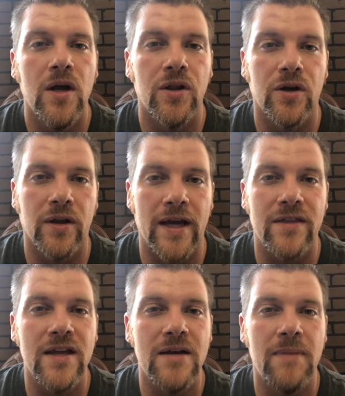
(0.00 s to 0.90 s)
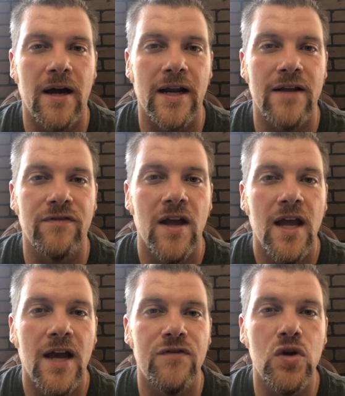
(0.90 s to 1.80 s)
look like? Think about it.
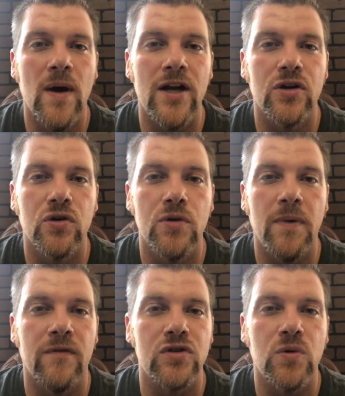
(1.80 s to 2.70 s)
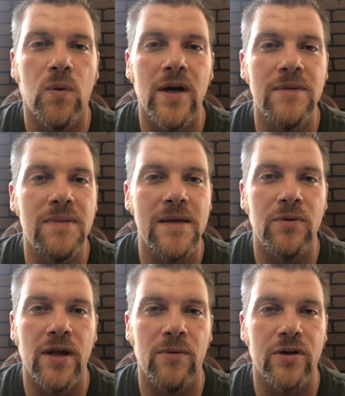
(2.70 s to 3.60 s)
If you had a group of 20
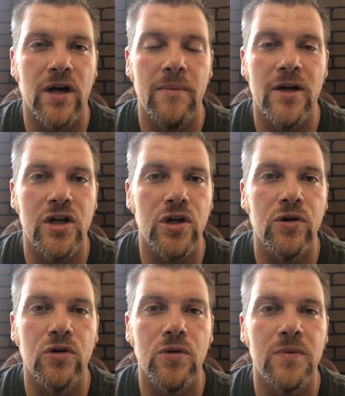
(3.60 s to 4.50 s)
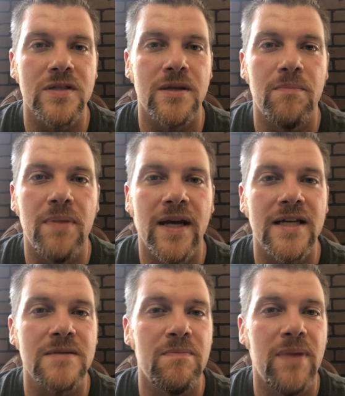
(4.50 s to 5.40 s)
people that were coming and your group was the
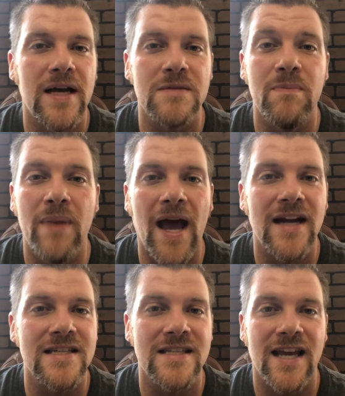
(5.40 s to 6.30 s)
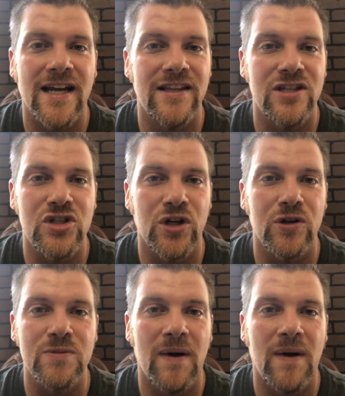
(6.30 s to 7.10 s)
biggest, best, baddest thing in the church